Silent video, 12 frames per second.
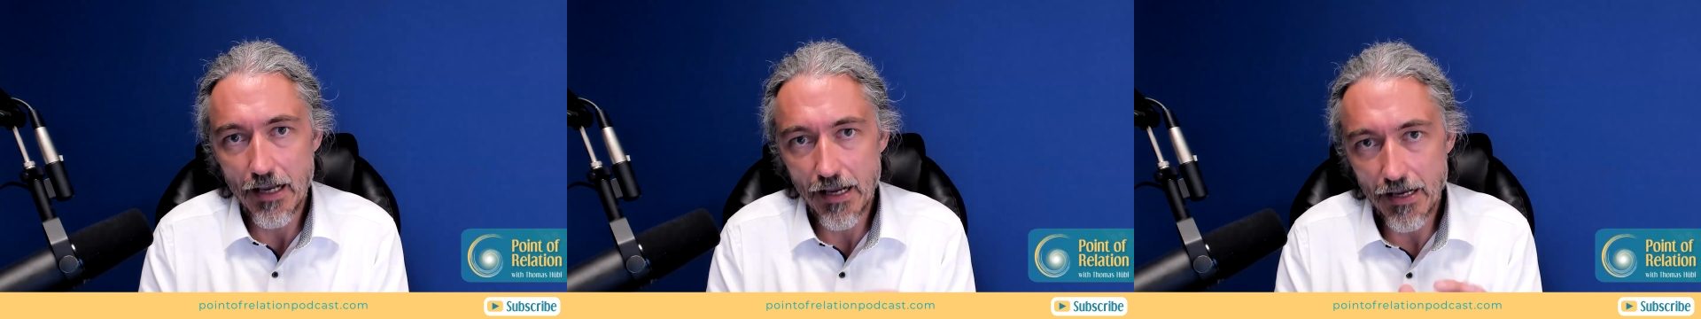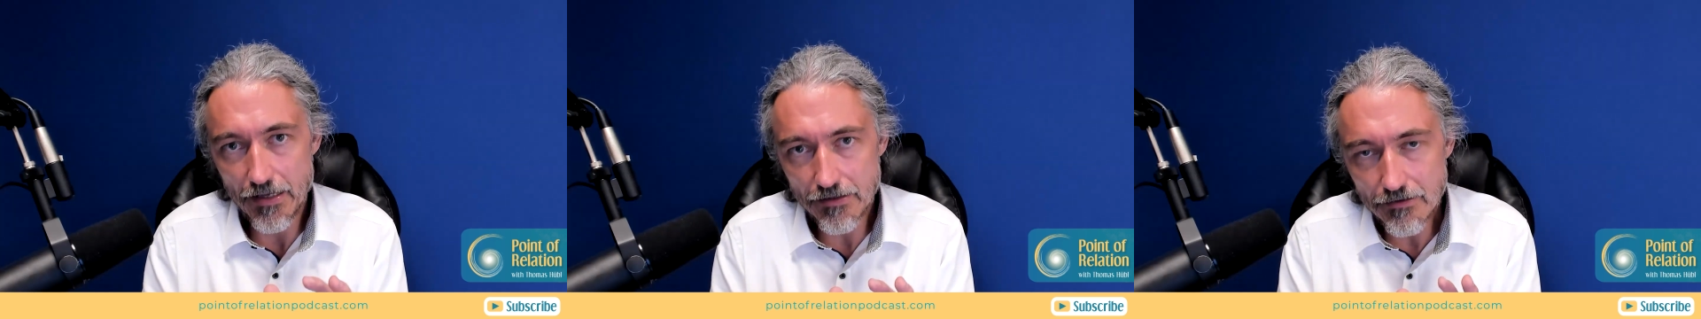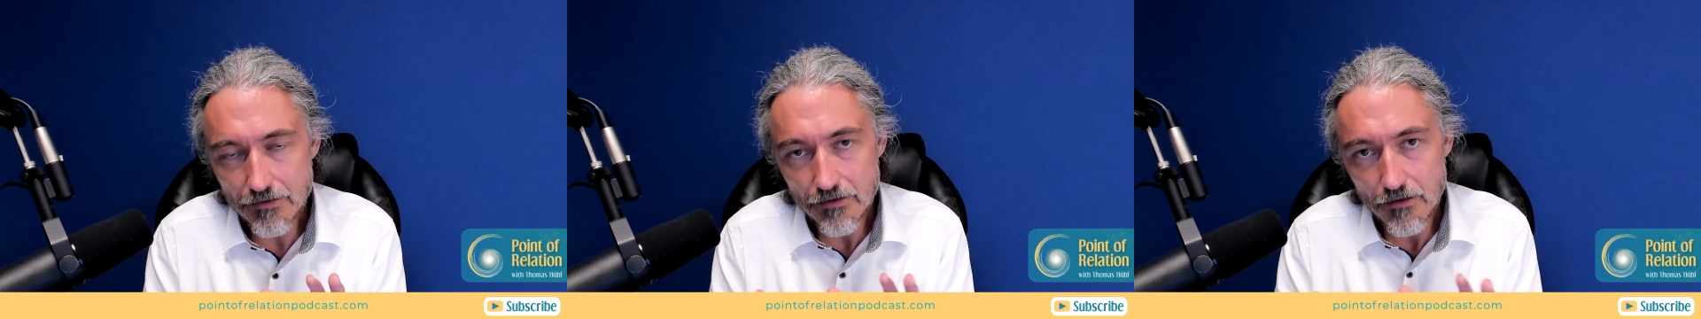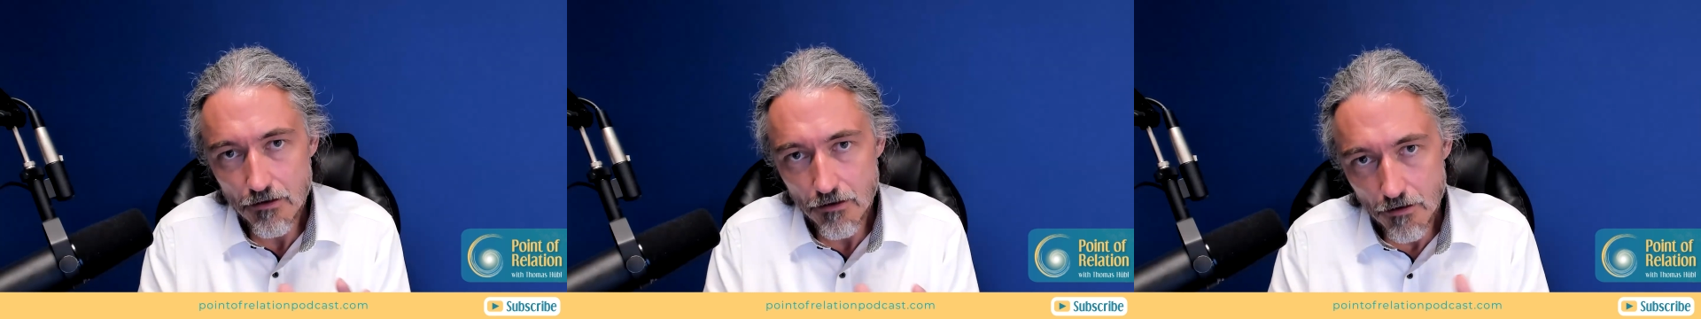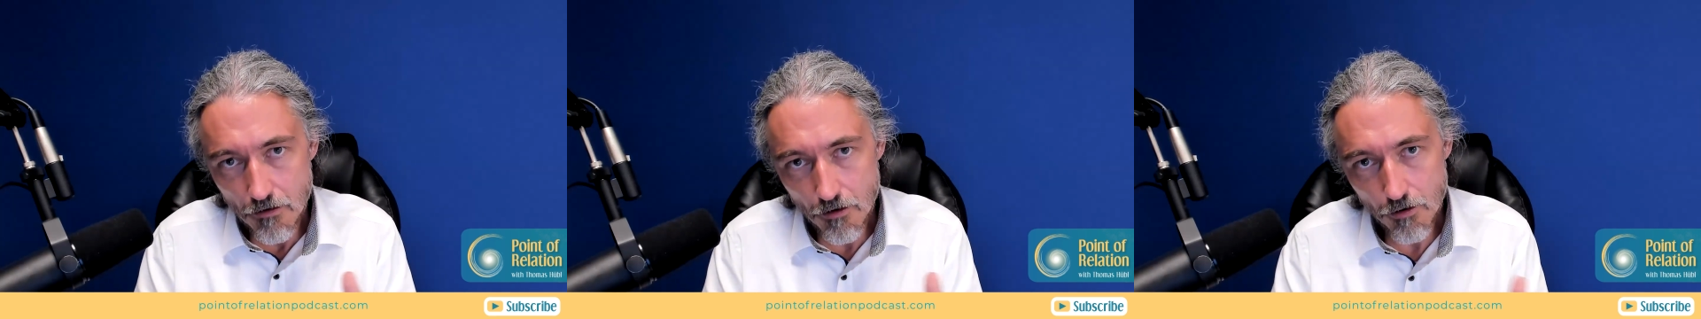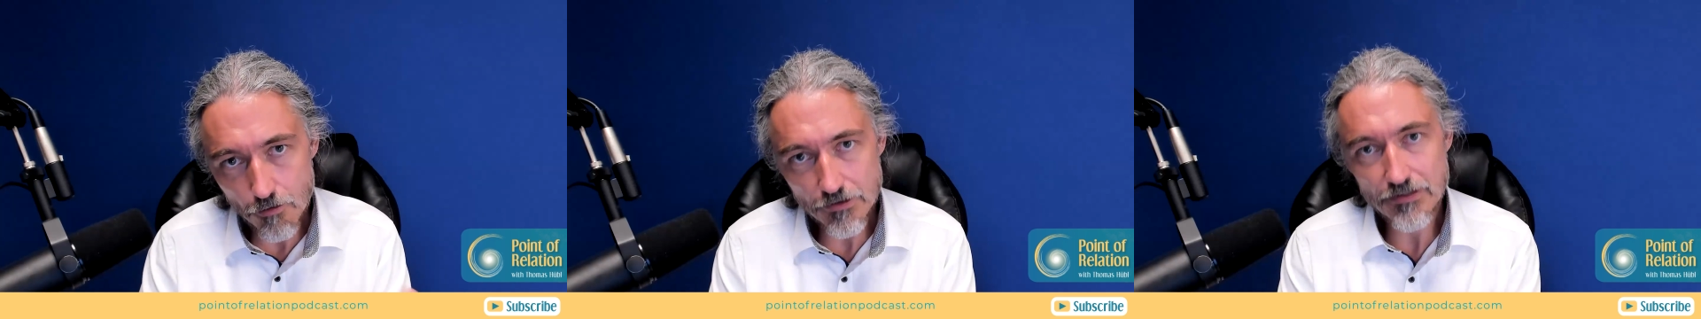and
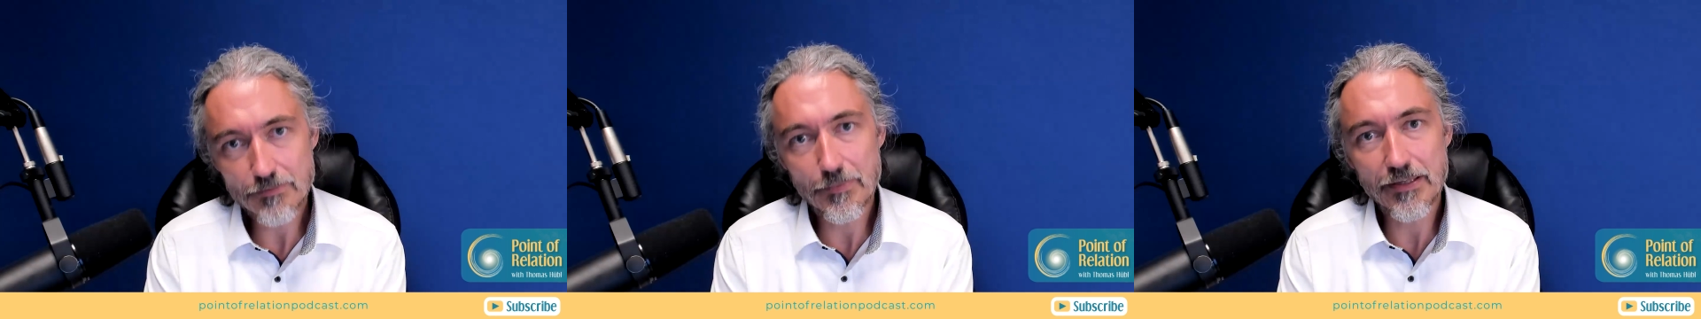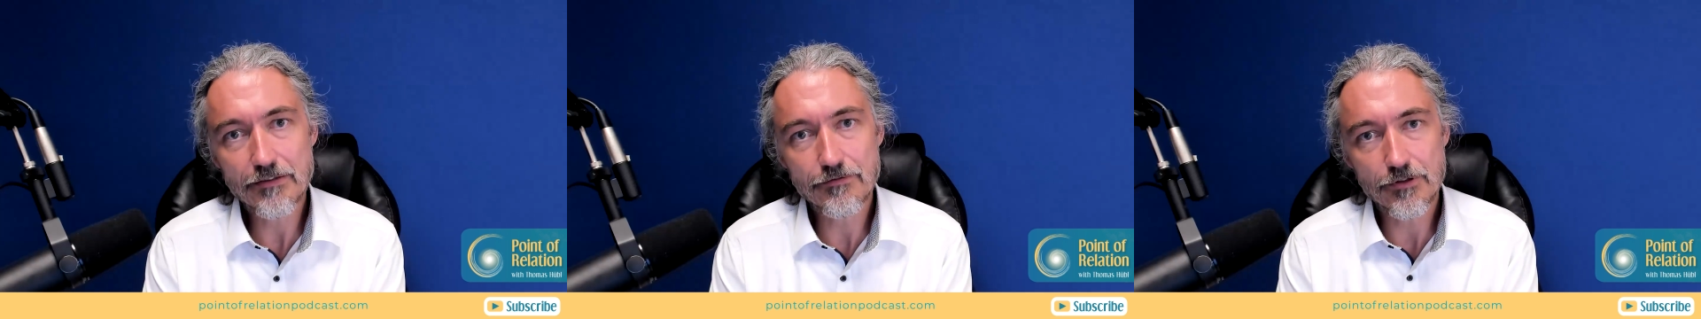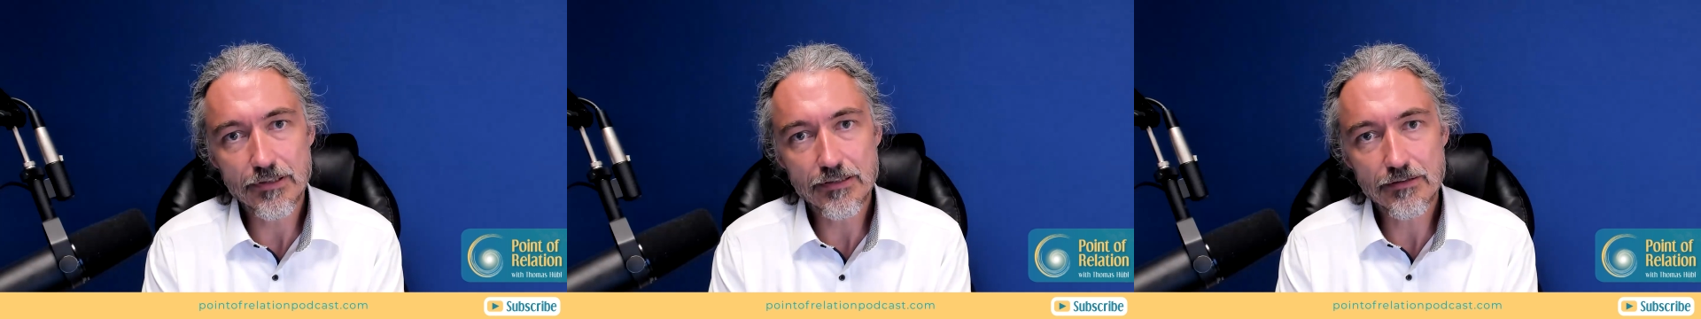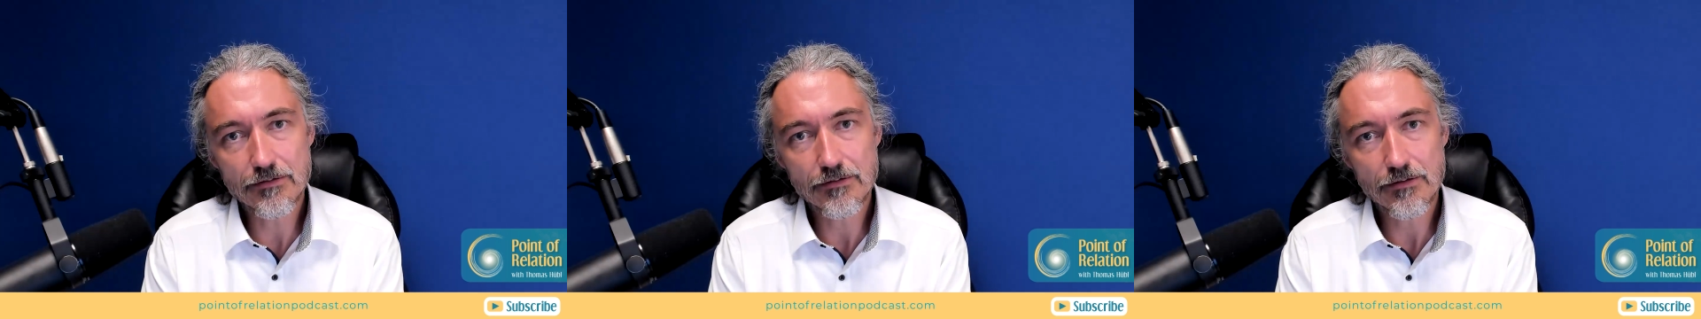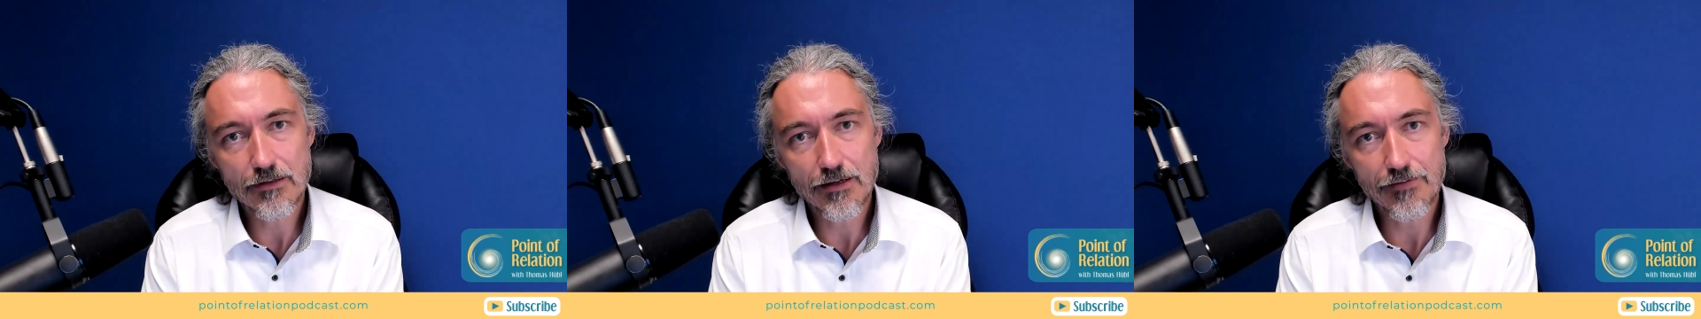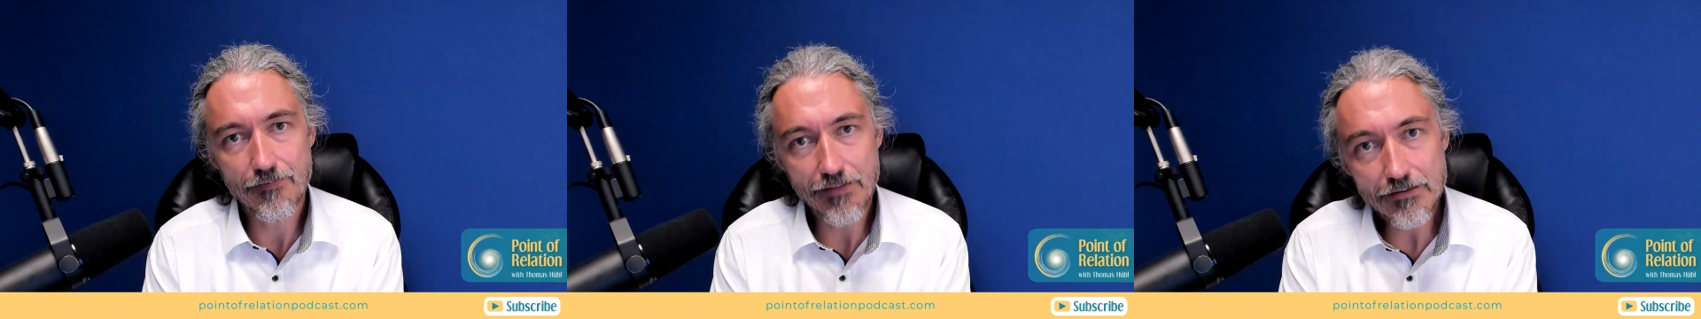hold a space for it
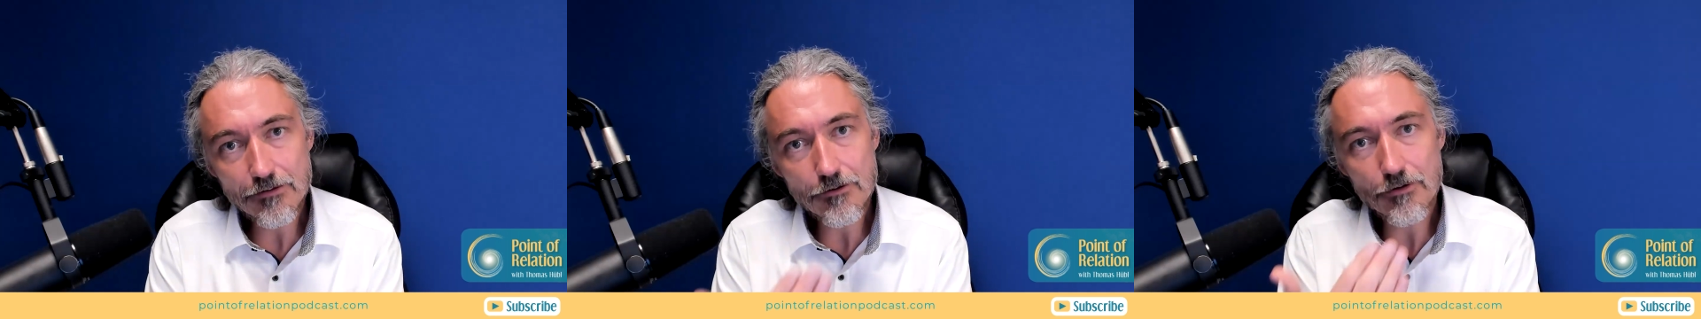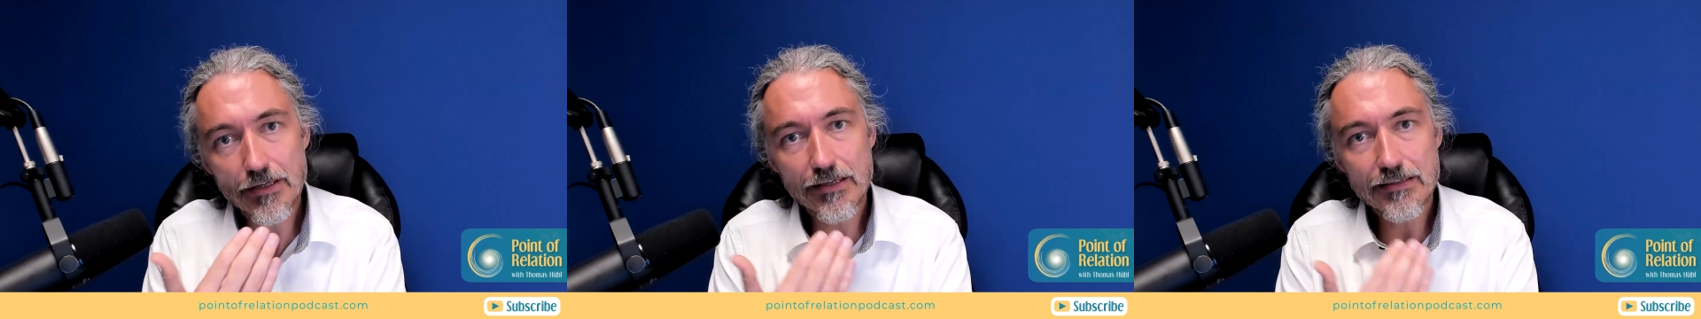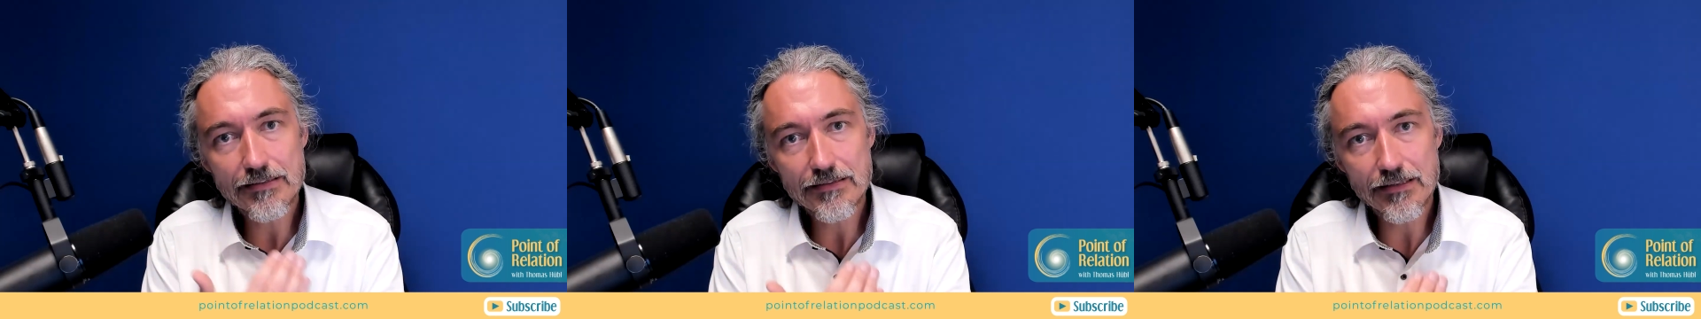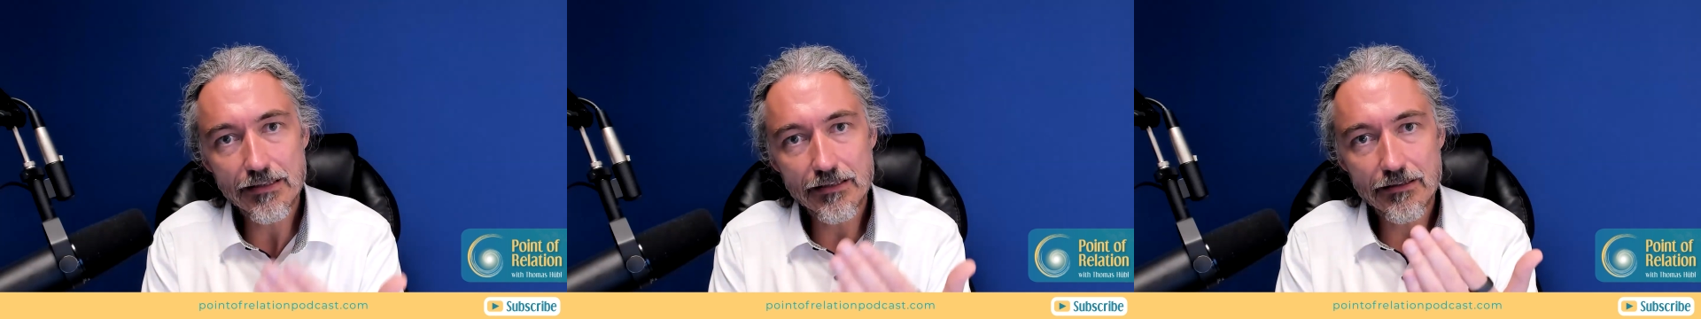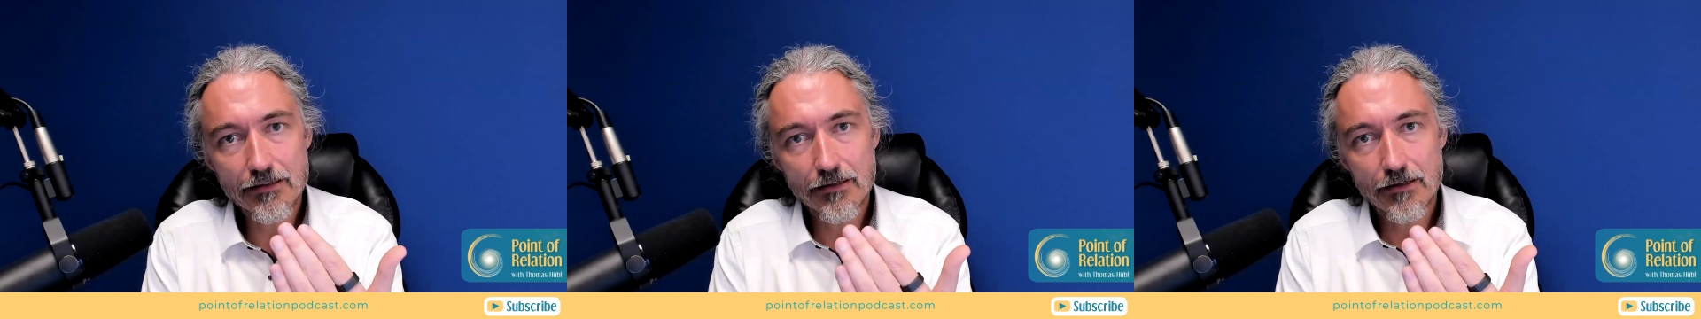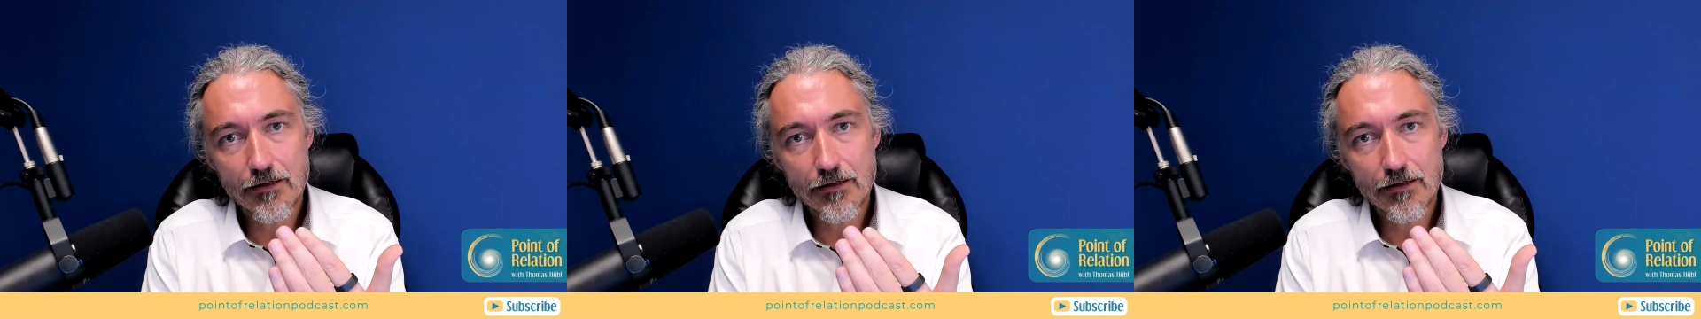and that creates again